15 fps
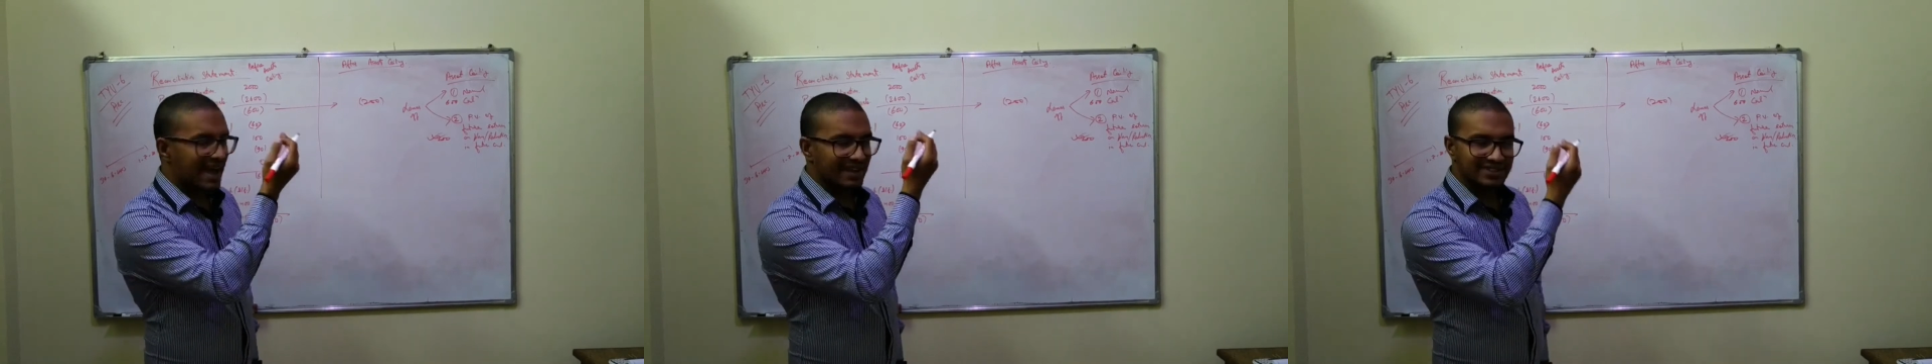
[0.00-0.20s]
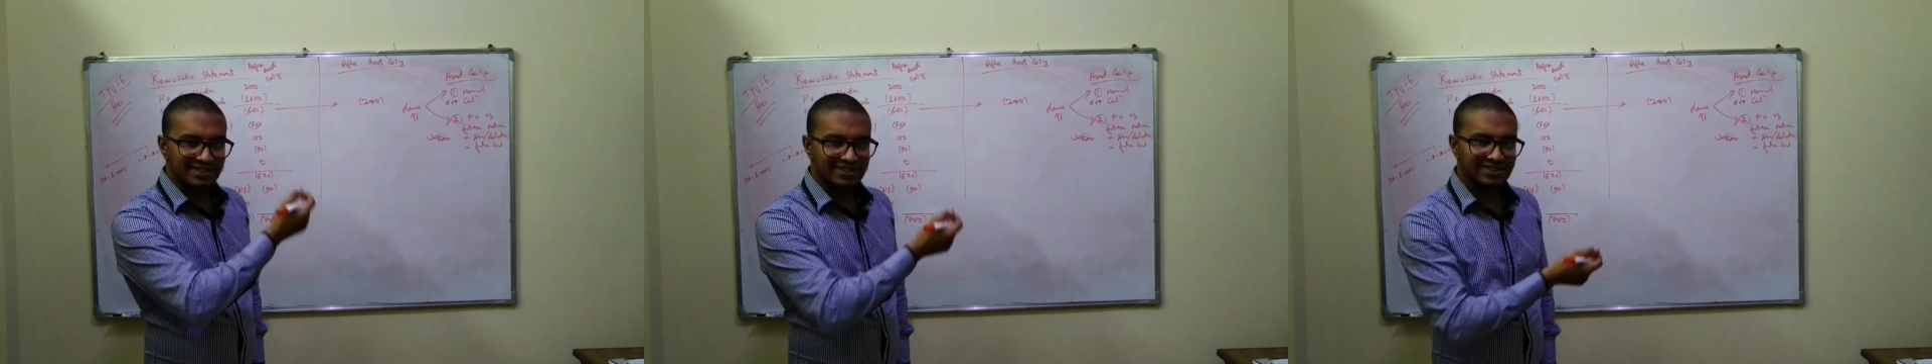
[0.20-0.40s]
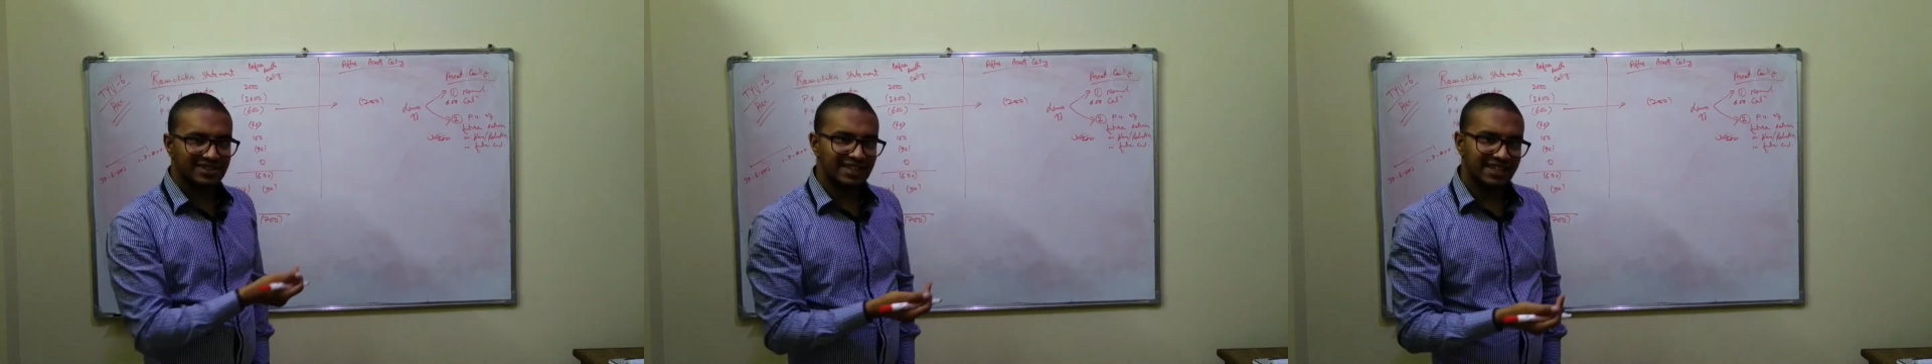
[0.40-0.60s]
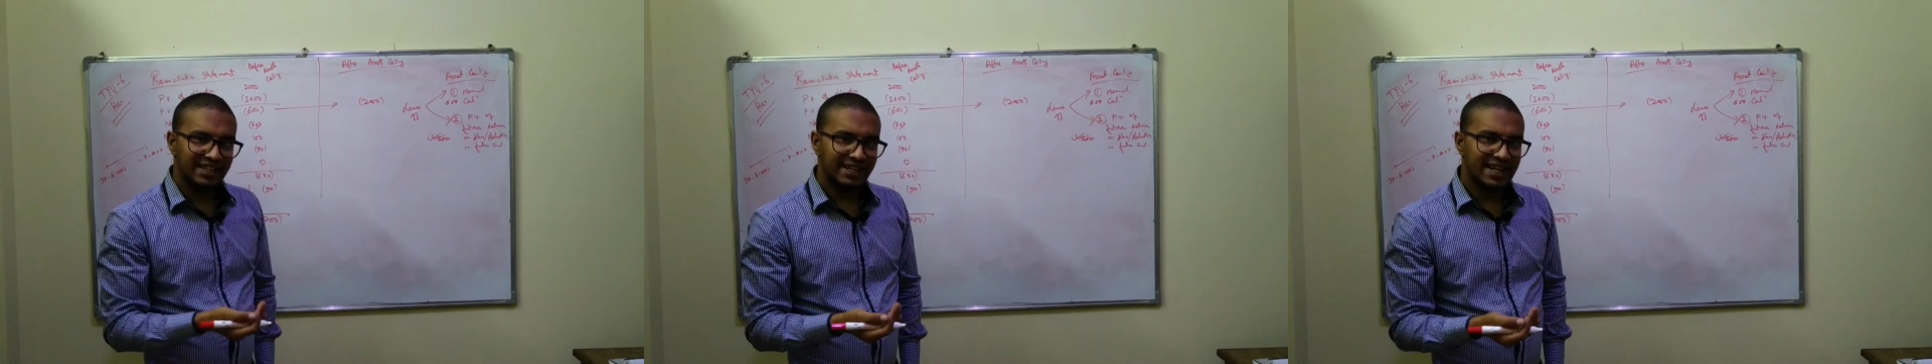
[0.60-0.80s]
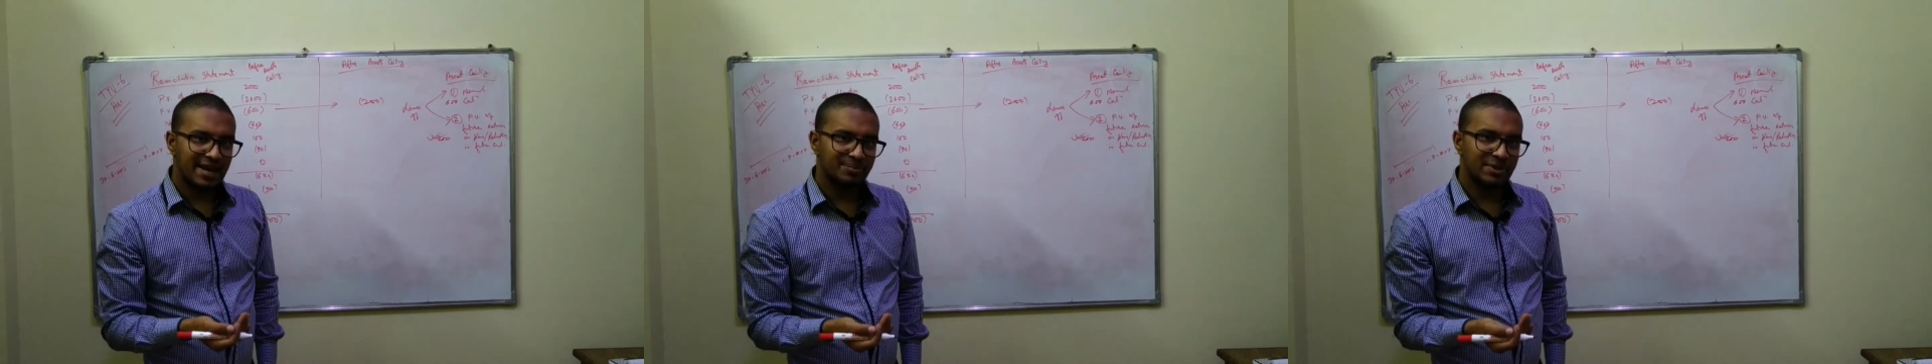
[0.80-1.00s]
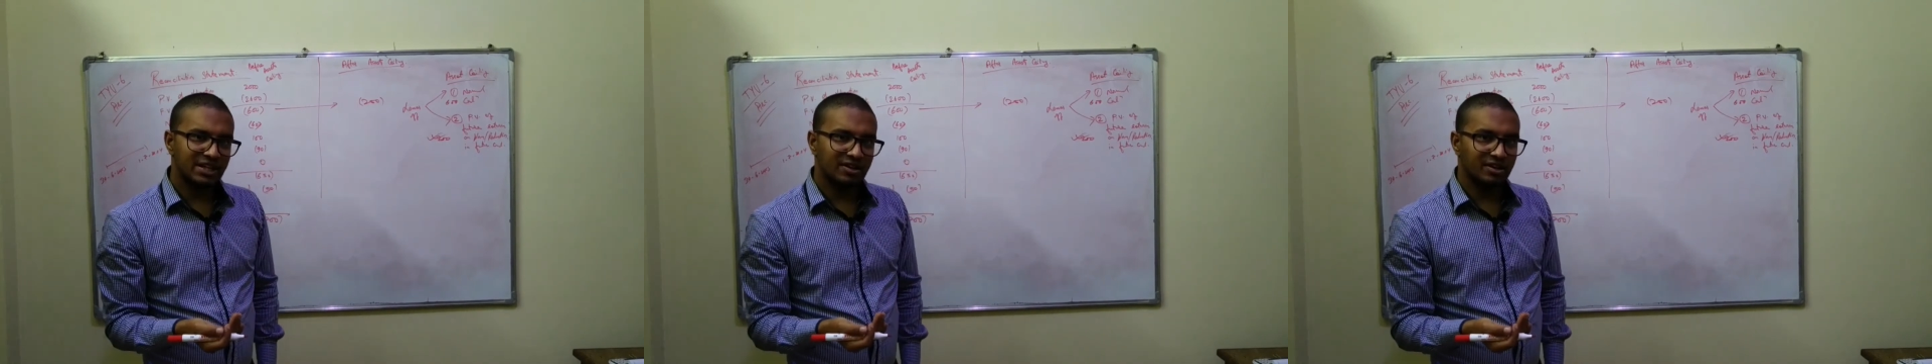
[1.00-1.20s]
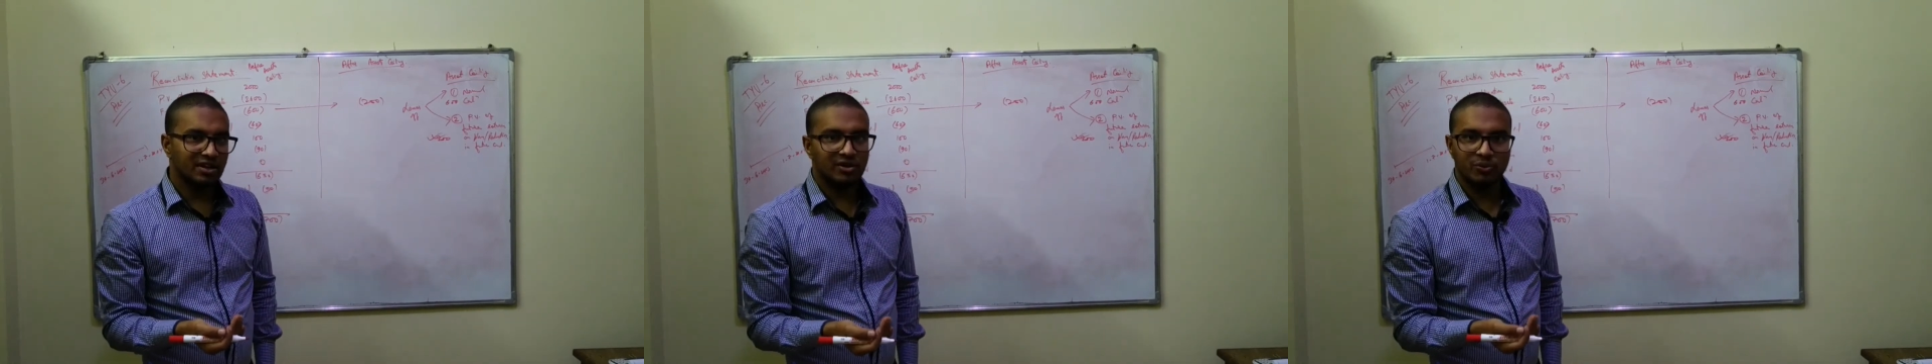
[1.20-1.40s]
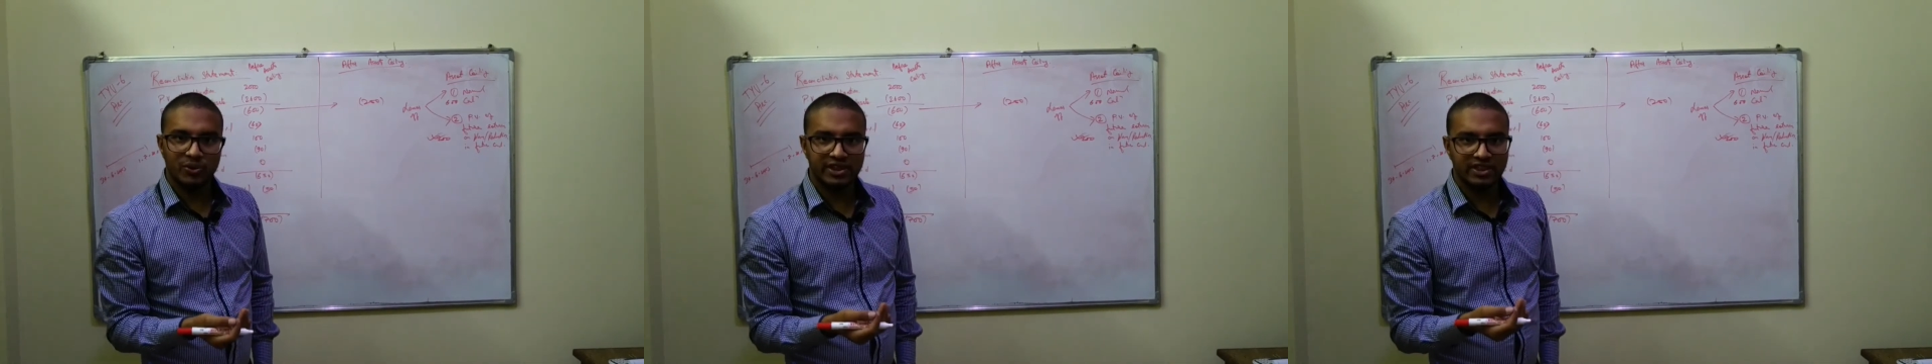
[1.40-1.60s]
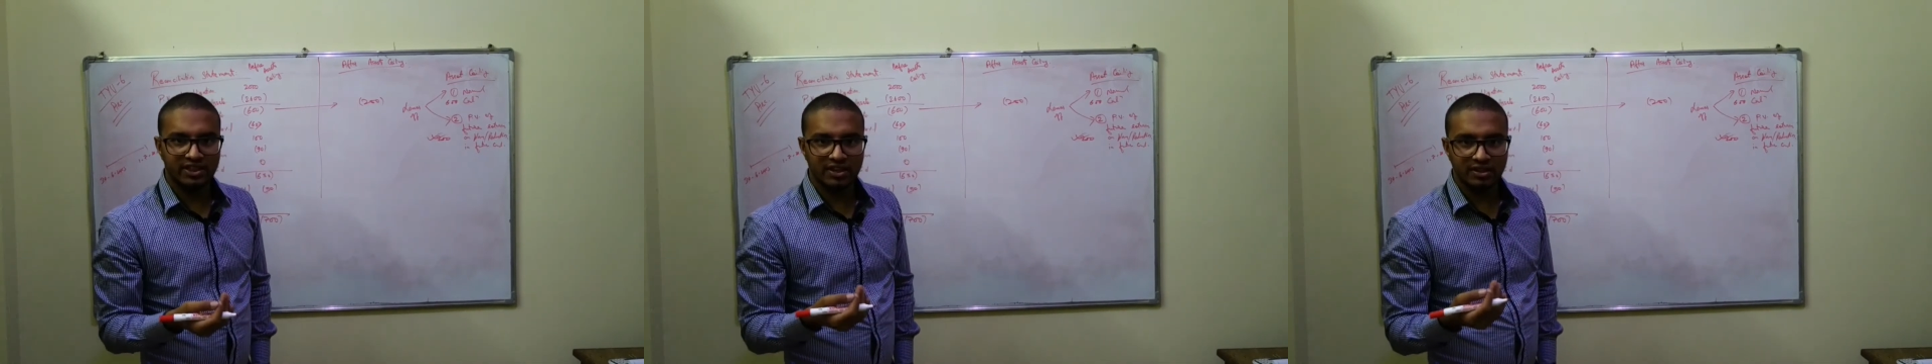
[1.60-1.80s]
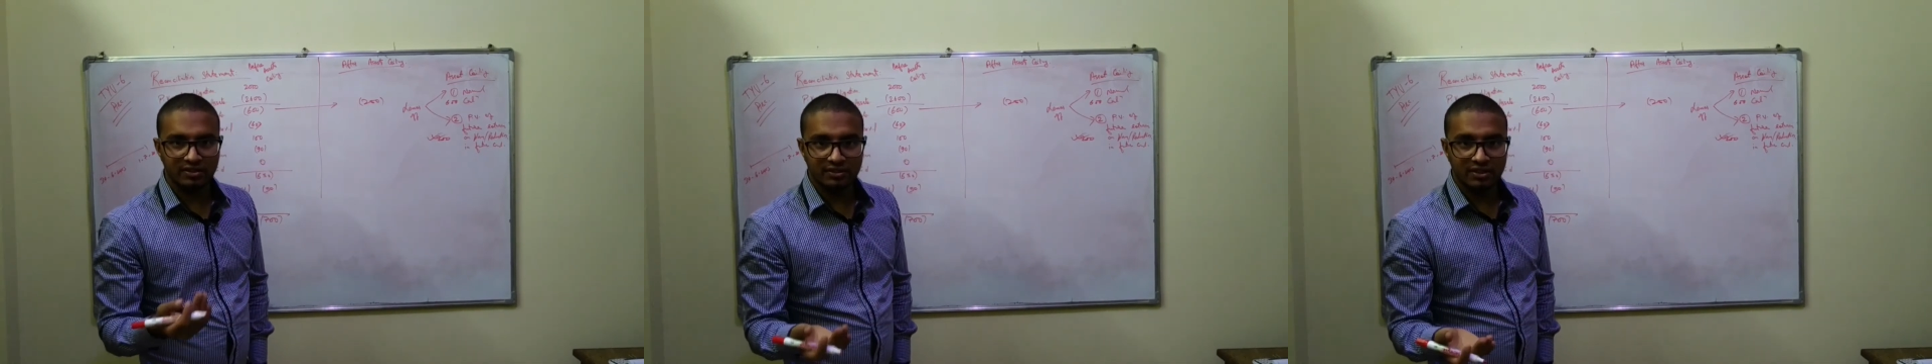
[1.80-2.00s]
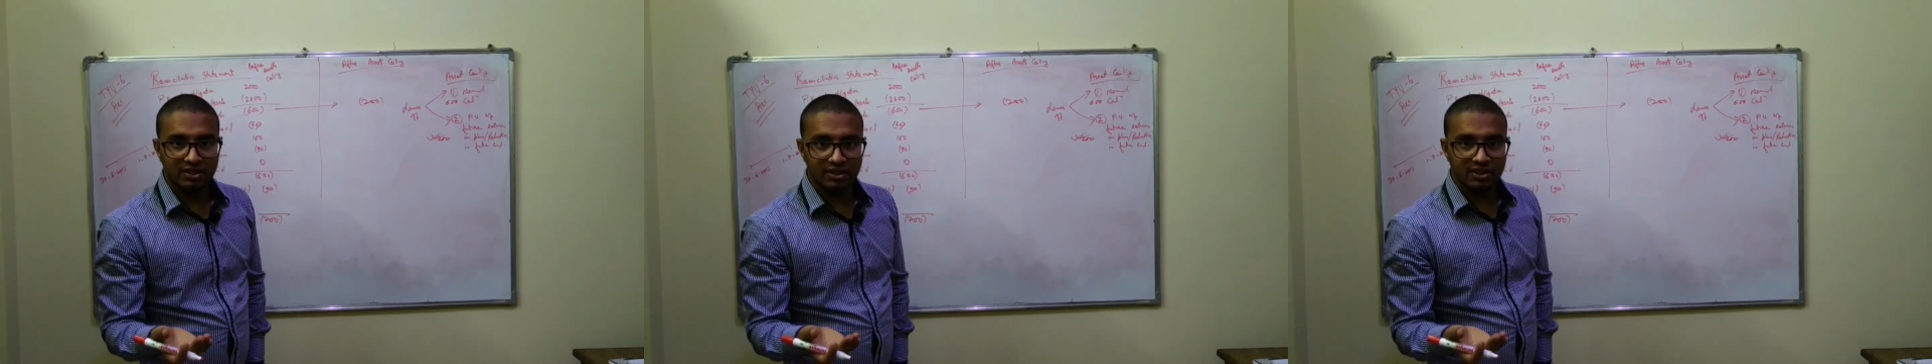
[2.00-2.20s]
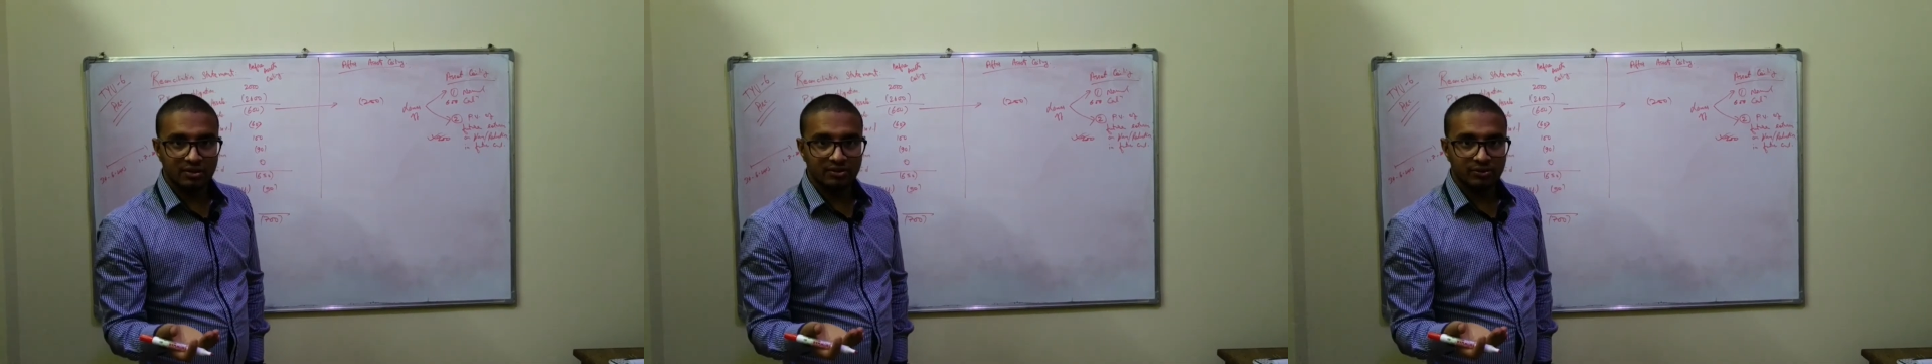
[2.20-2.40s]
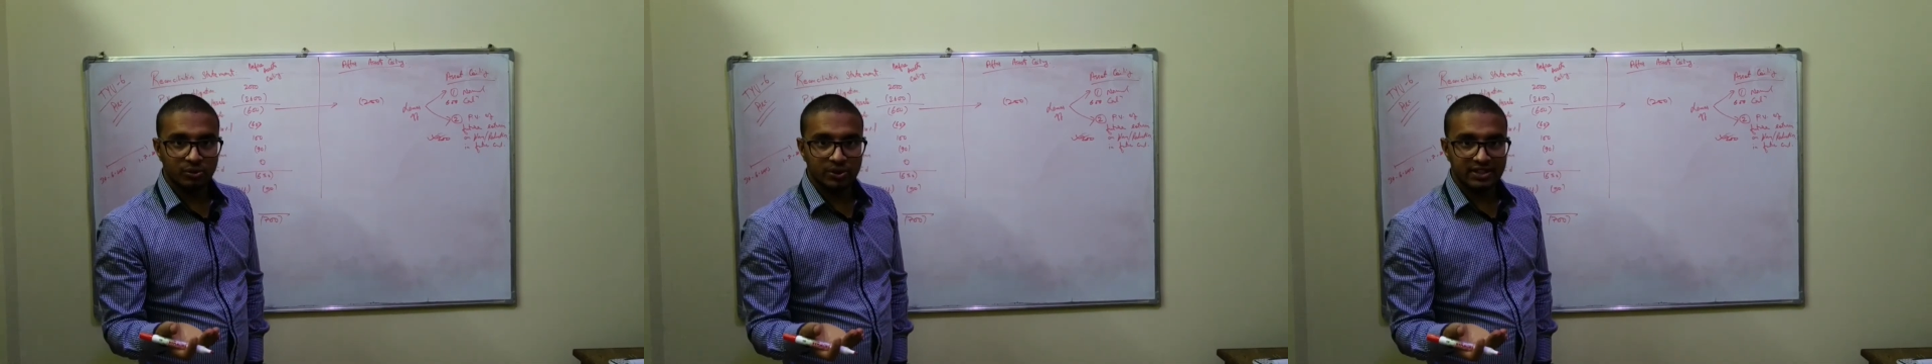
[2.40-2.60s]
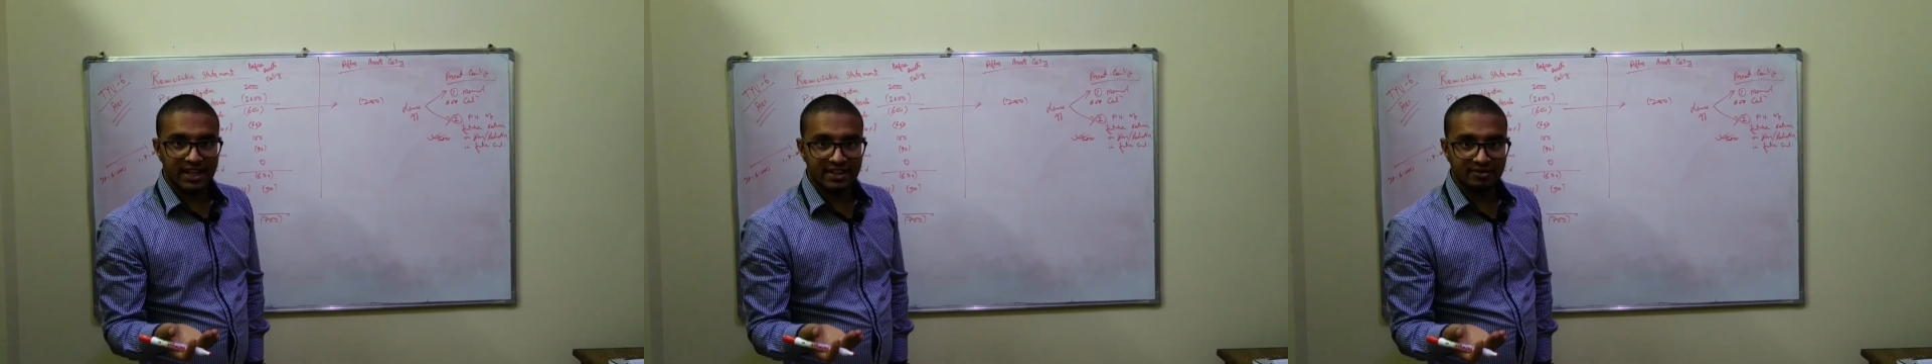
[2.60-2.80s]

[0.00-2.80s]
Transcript: that's our asset ceiling capping